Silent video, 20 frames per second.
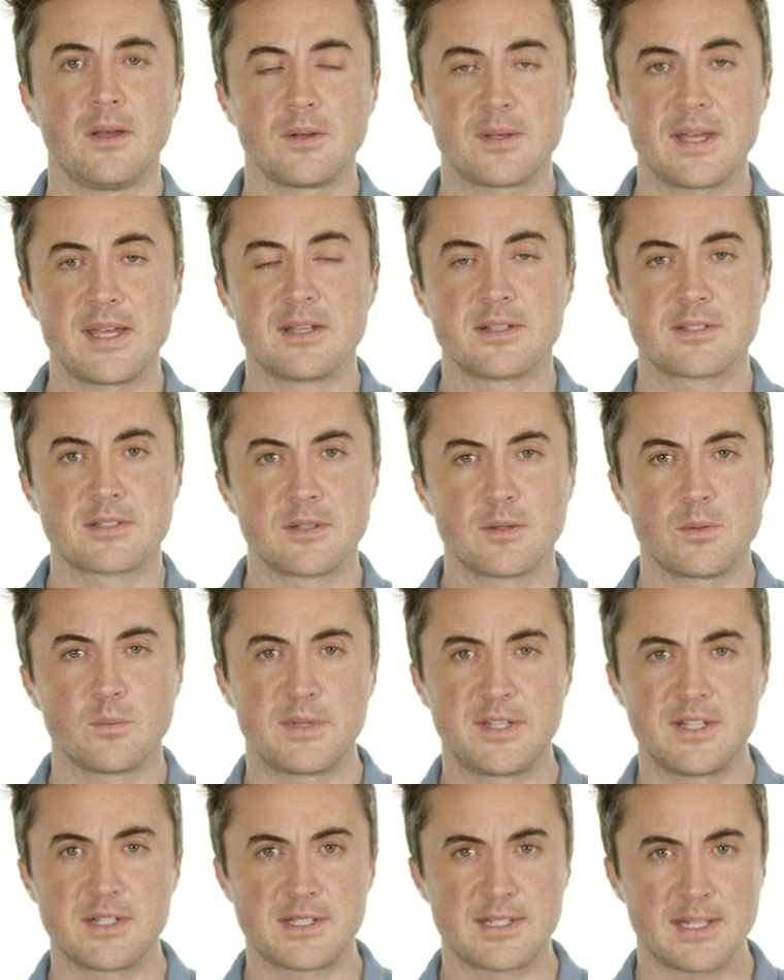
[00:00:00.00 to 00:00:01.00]
Okay, so
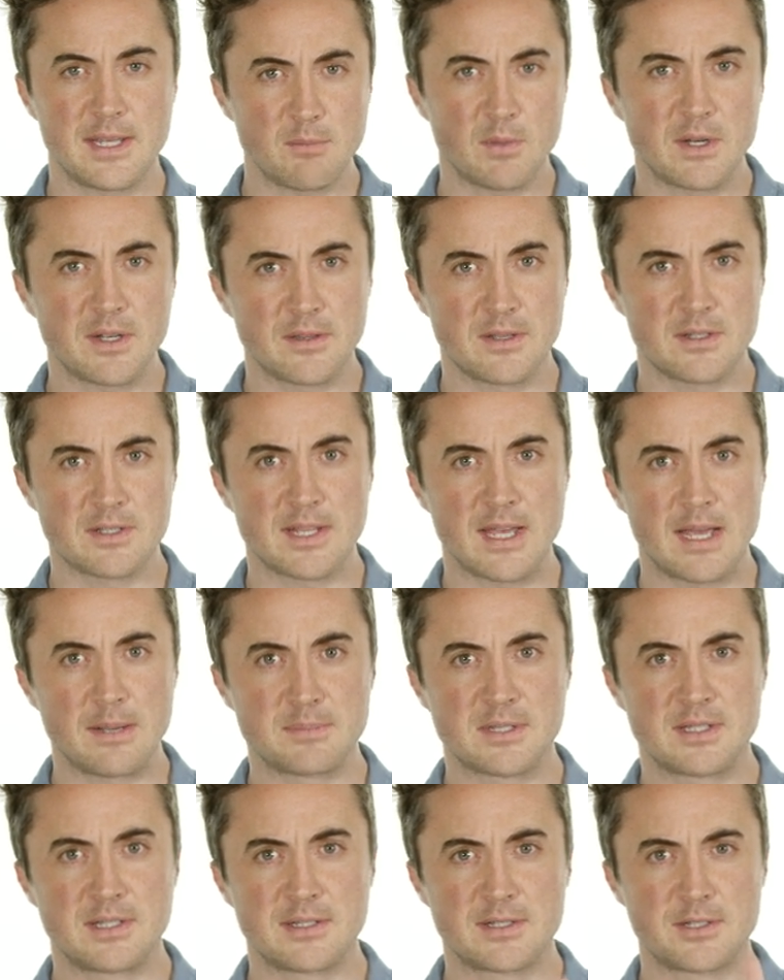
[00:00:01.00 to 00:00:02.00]
when you see one of those
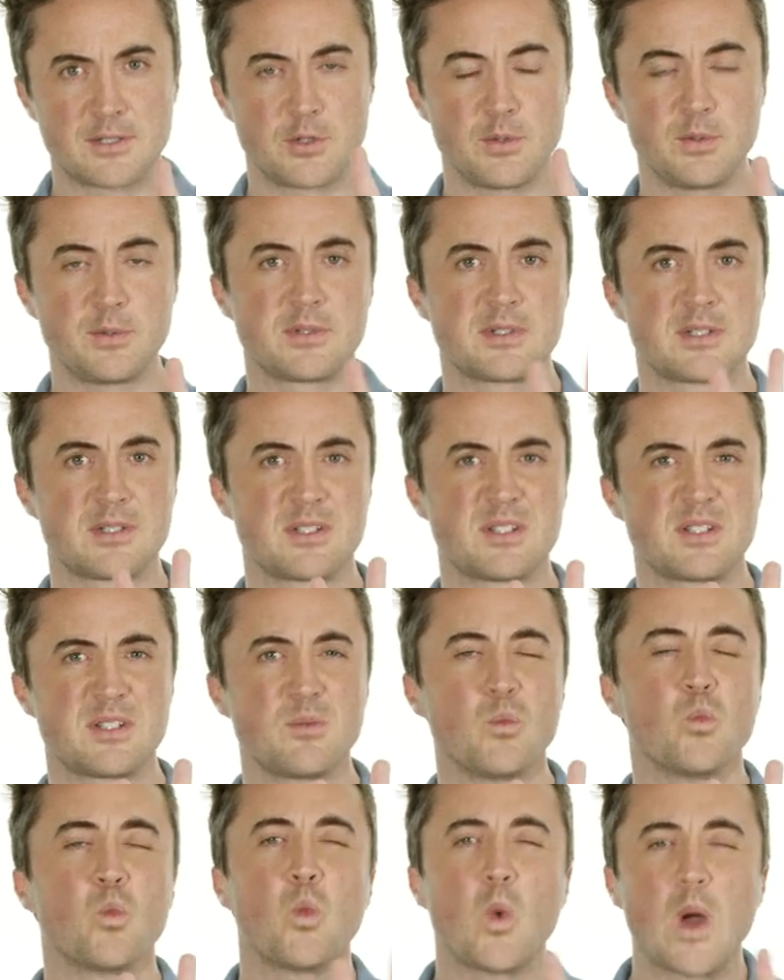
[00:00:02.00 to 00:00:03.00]
gaps, there's 2
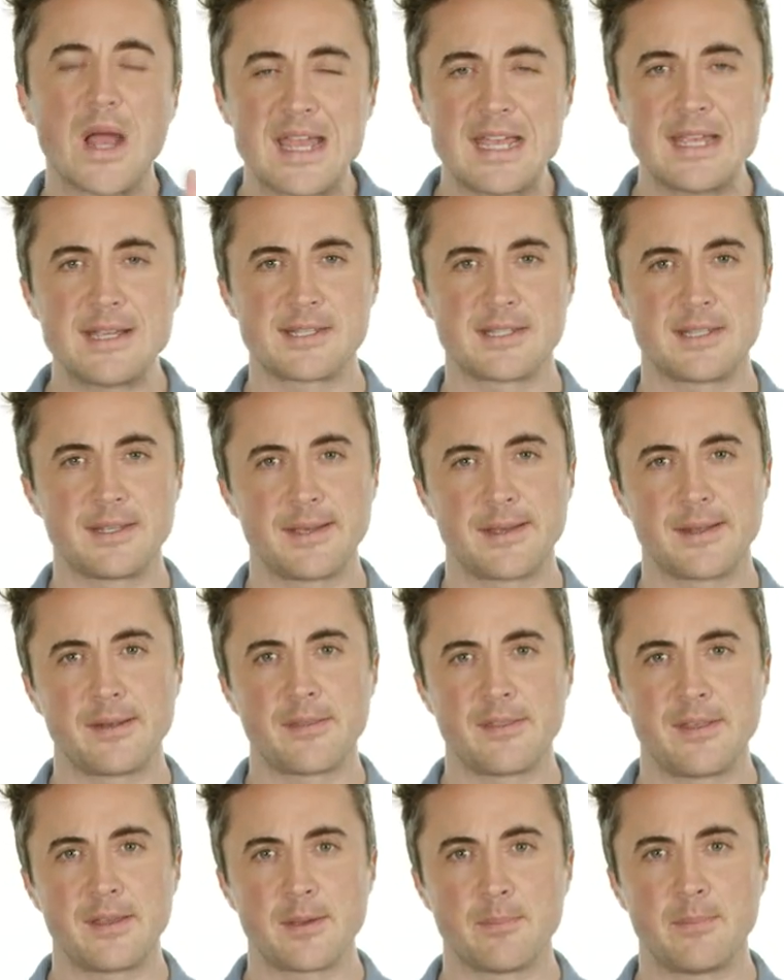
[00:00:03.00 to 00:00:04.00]
ways that you
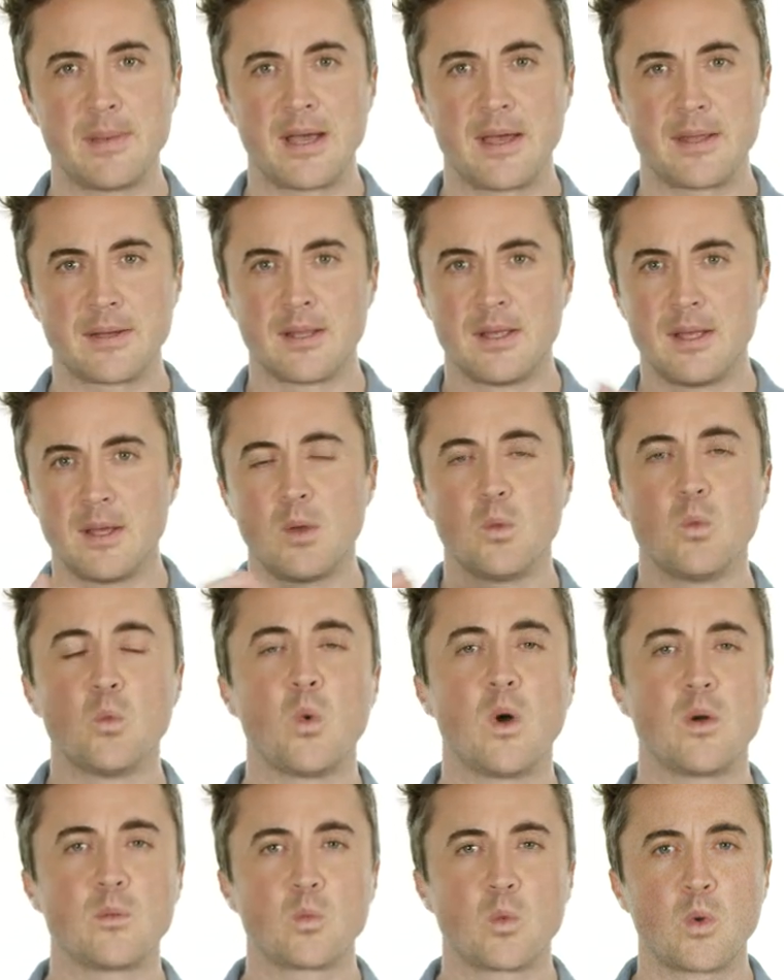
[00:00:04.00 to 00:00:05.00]
can think about
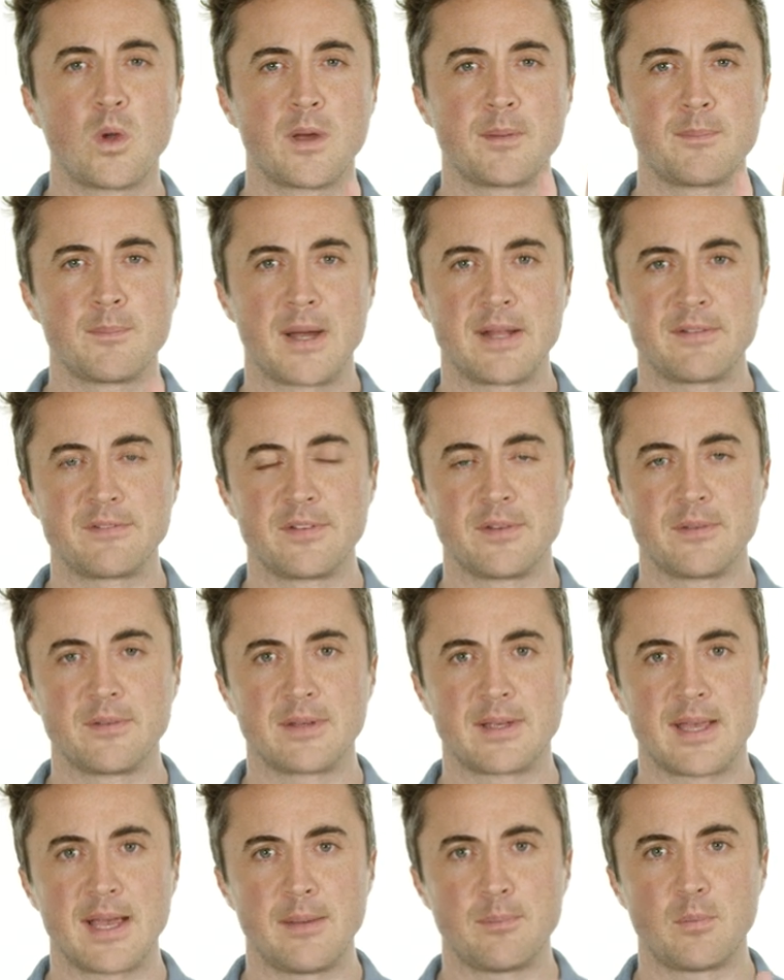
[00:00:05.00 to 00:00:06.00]
what word might fill
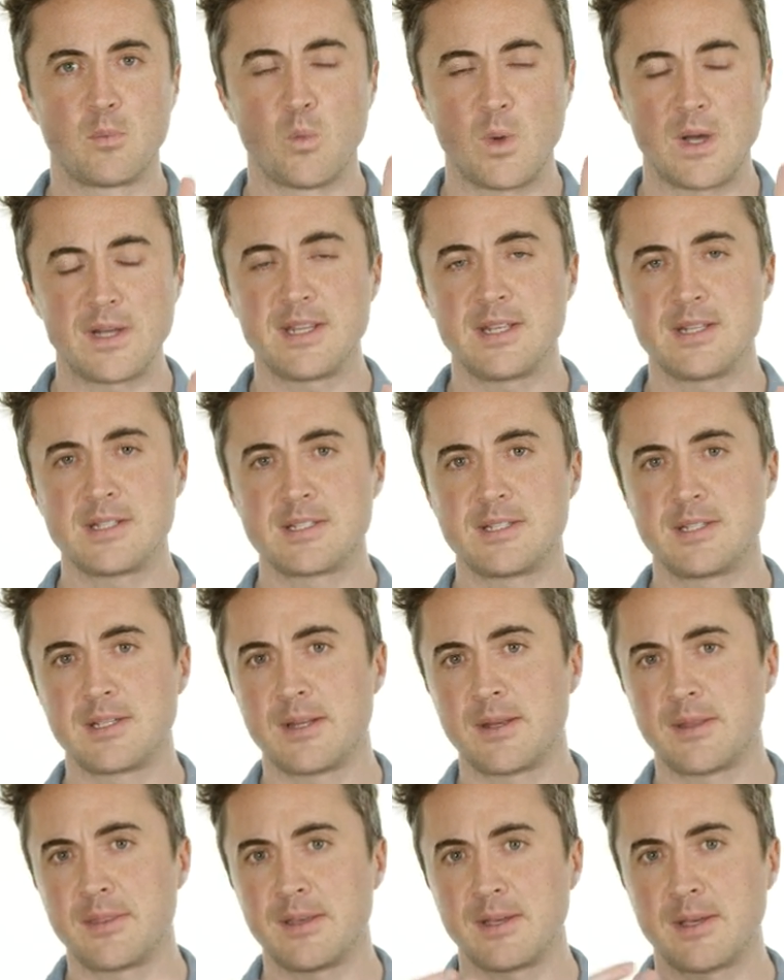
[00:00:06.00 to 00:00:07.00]
the gap. One is you
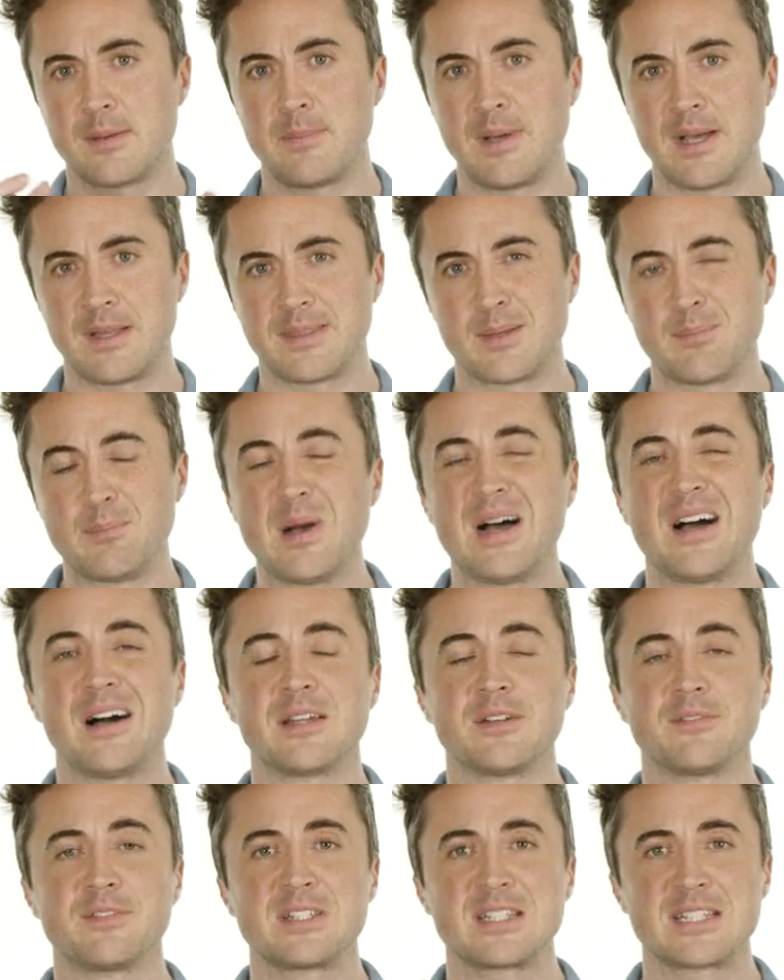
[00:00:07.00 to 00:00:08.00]
can think about the
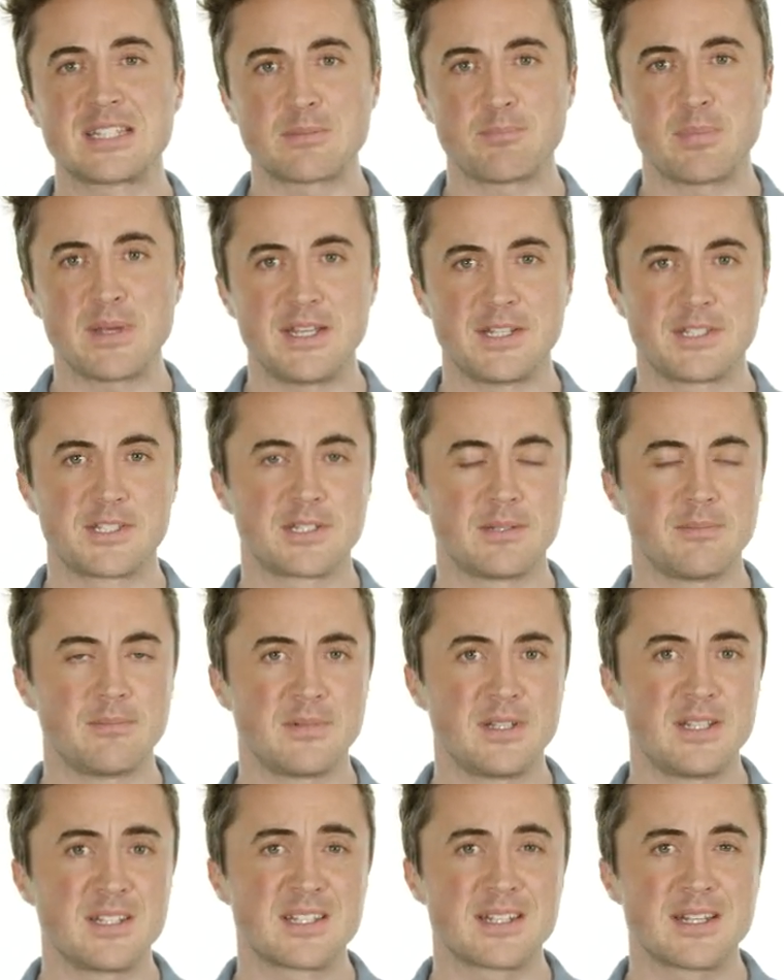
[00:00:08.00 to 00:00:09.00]
part of speech.
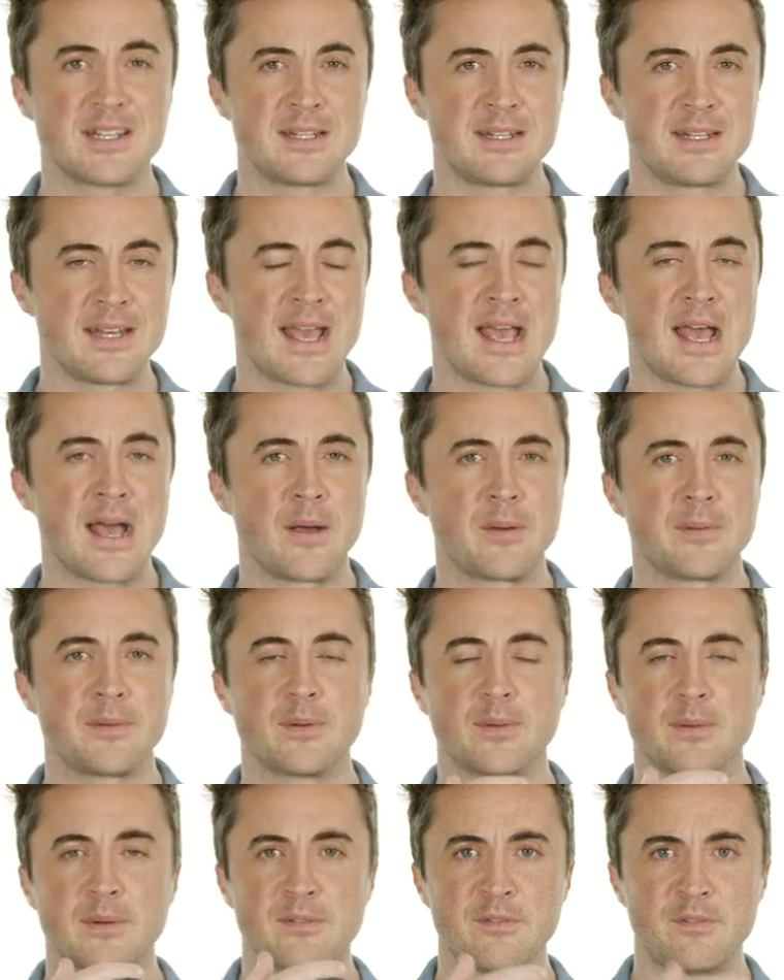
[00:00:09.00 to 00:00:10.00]
Is it a
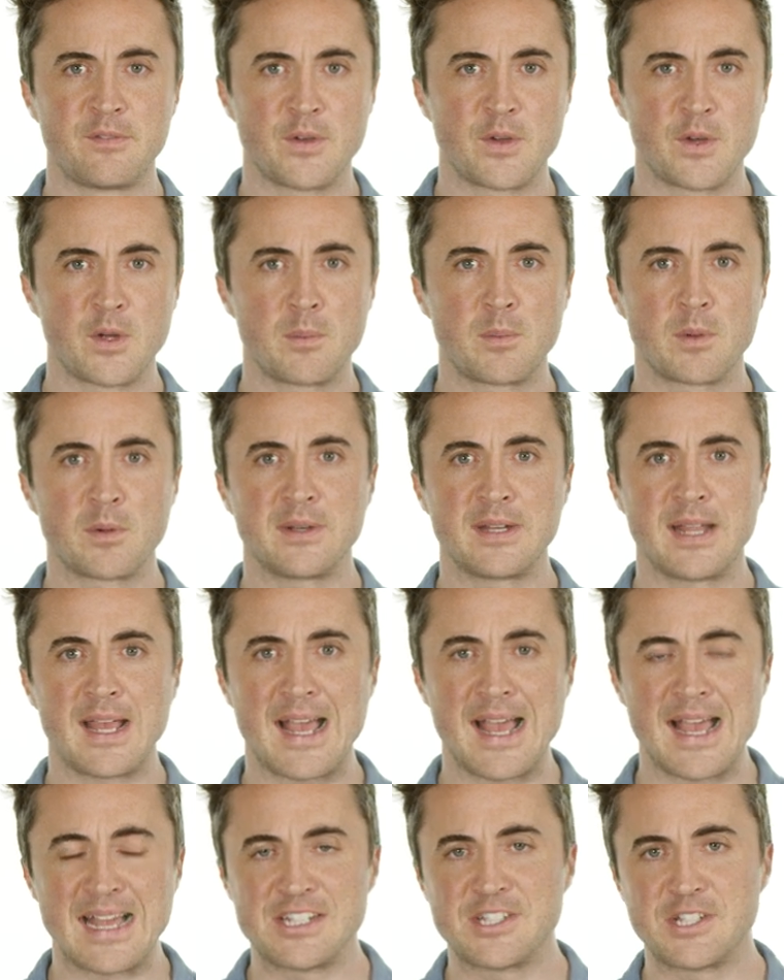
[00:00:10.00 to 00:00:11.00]
noun or a verb or an
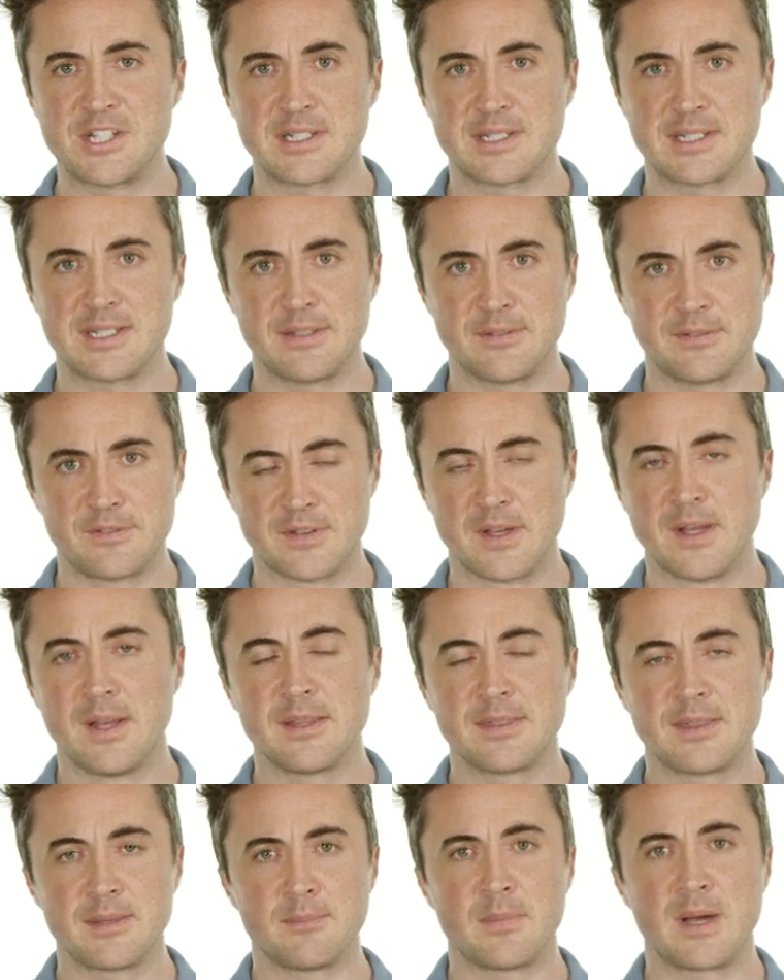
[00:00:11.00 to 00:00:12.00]
adjective
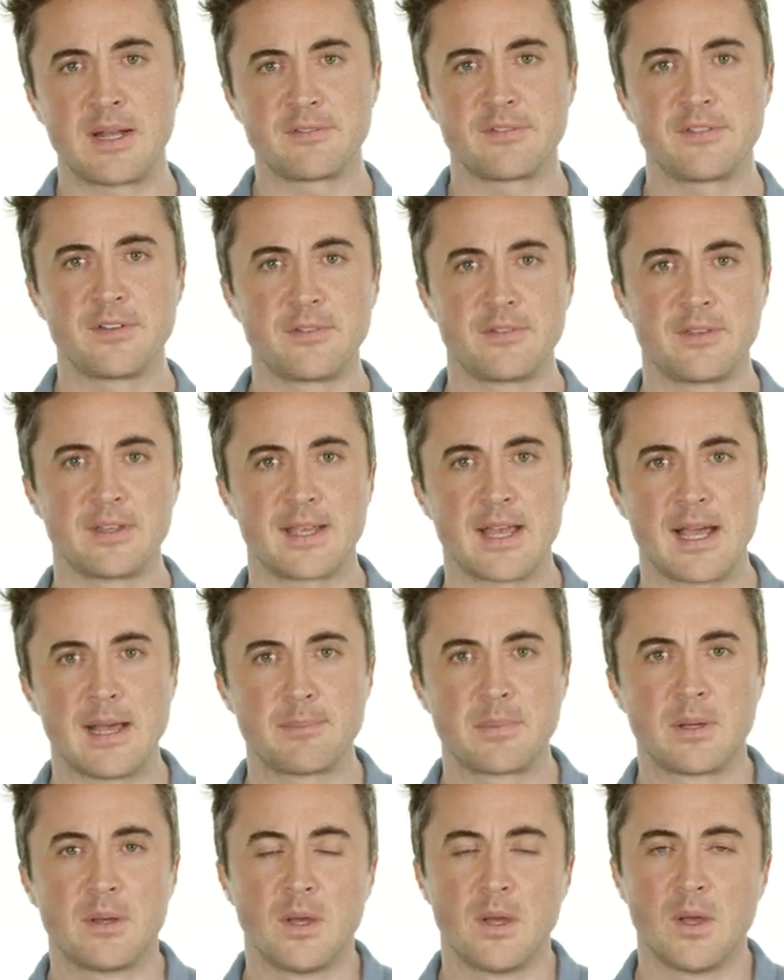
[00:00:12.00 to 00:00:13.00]
that might fill the
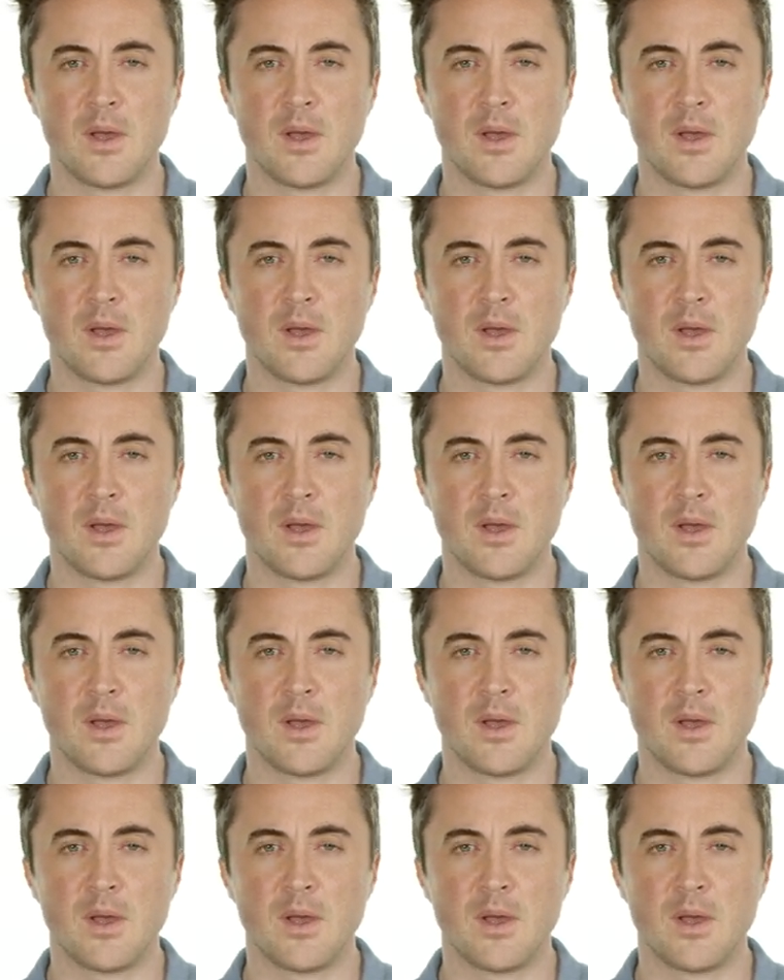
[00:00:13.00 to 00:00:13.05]
gap?